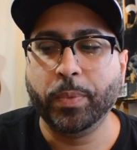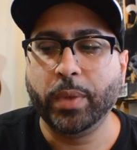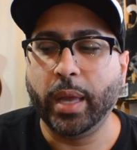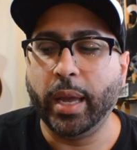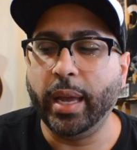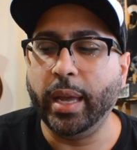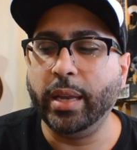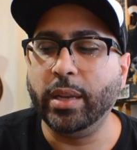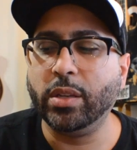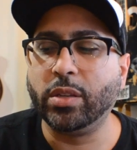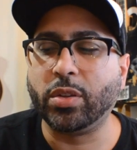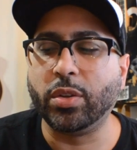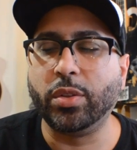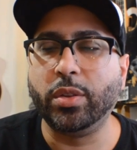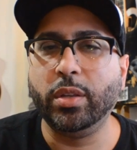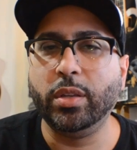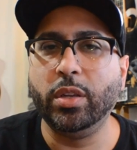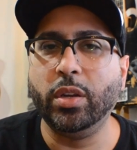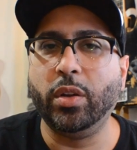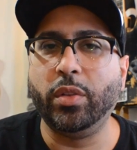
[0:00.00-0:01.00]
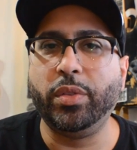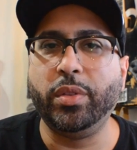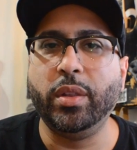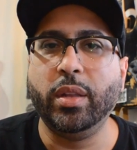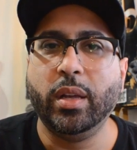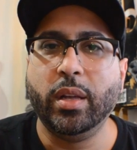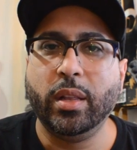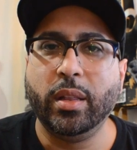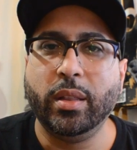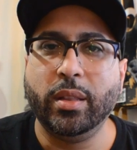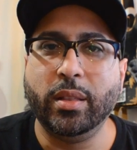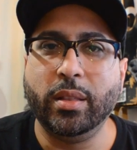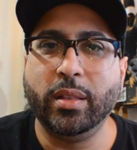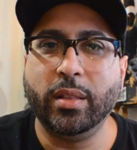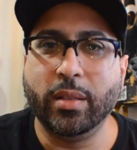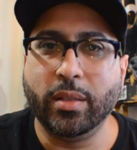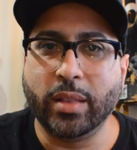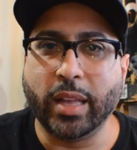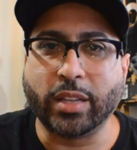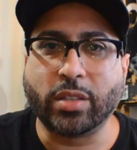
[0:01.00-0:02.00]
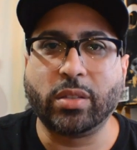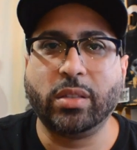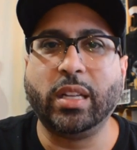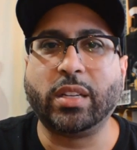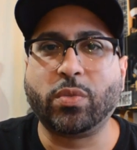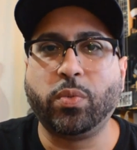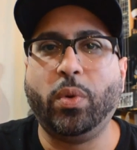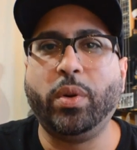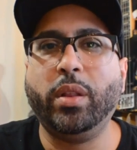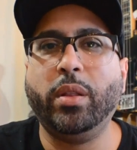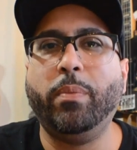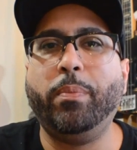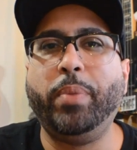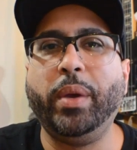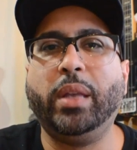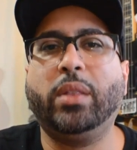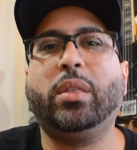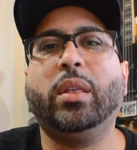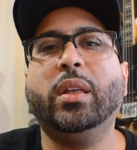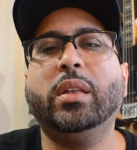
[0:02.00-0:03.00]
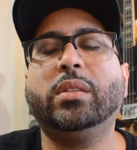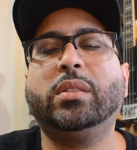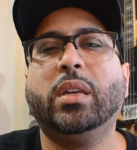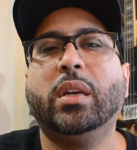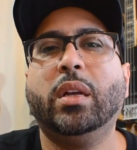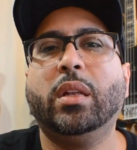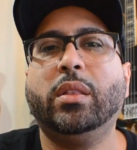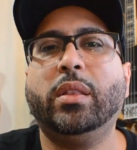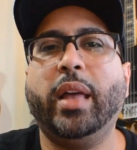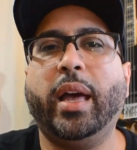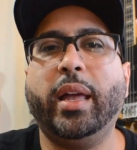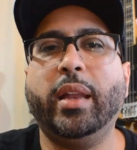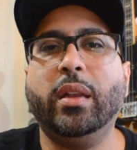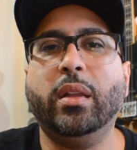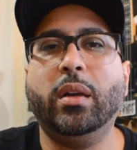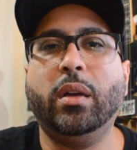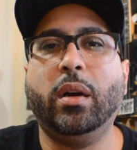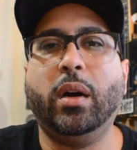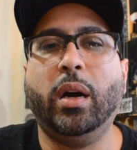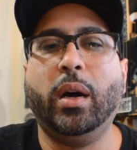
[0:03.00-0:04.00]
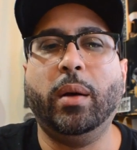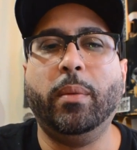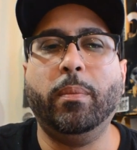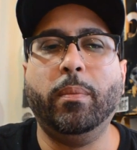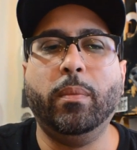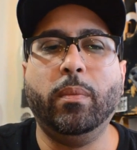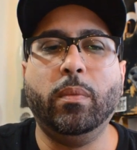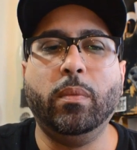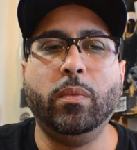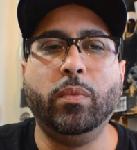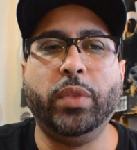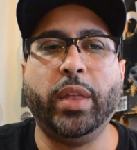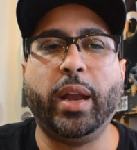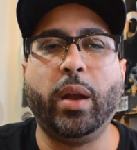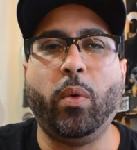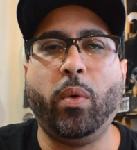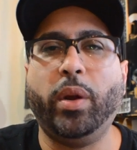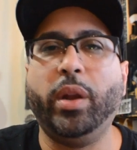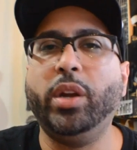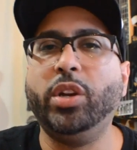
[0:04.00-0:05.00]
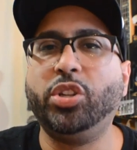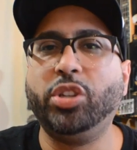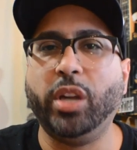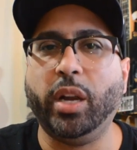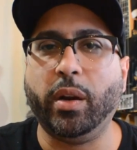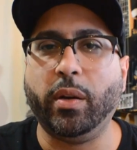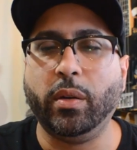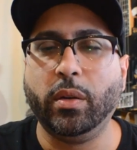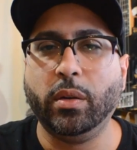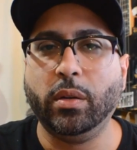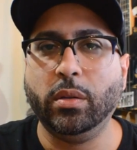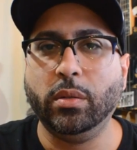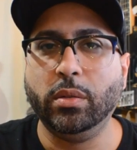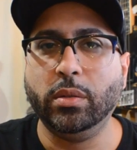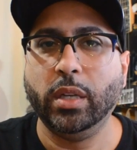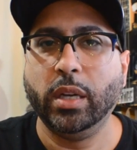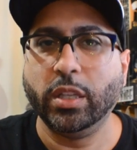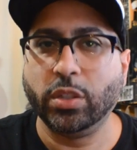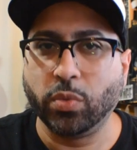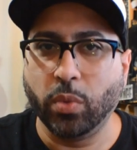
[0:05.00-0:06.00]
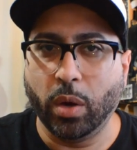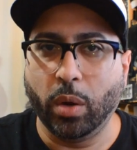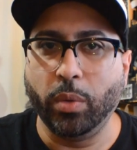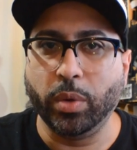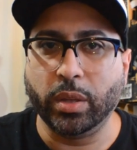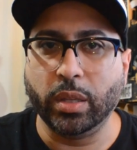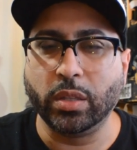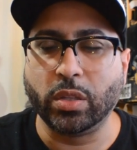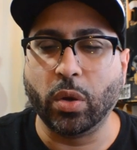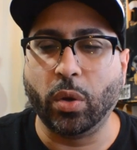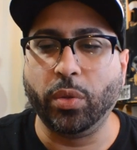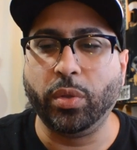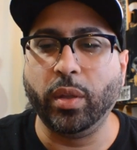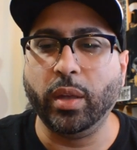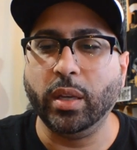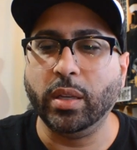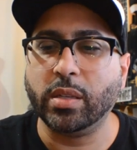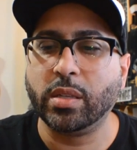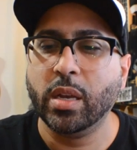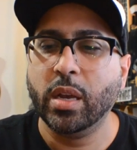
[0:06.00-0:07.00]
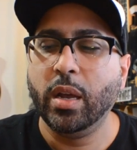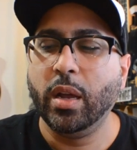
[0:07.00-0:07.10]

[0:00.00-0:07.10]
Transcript: And so, you know, that's one of the big things that I wanted to share as well with this whole thing, is